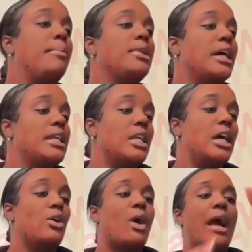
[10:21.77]
Bloody
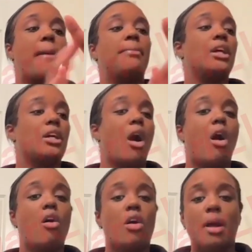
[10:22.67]
knuckle. I had blood
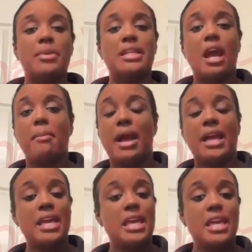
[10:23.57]
all coming down
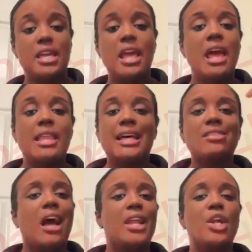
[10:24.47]
my hand.
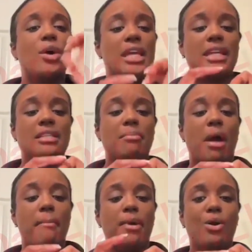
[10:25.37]
That's how I know it hit to
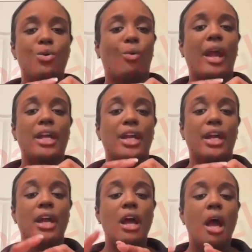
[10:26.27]
my bone right
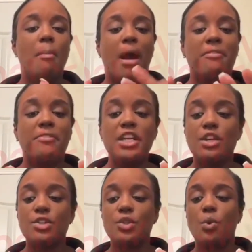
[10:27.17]
here. My
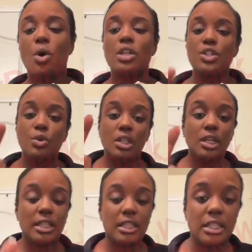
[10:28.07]
fingers swollen. You can
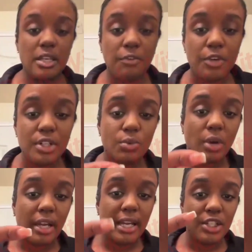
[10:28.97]
look at the difference.
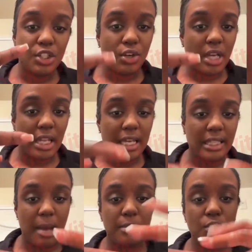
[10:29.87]
Well, I can't show y'all like
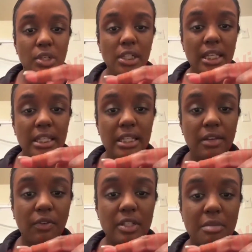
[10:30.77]
that. But you can look at the
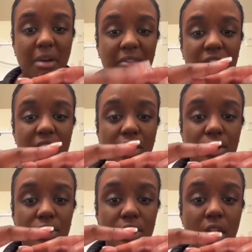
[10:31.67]
difference in my
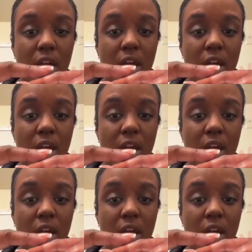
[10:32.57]
fingers.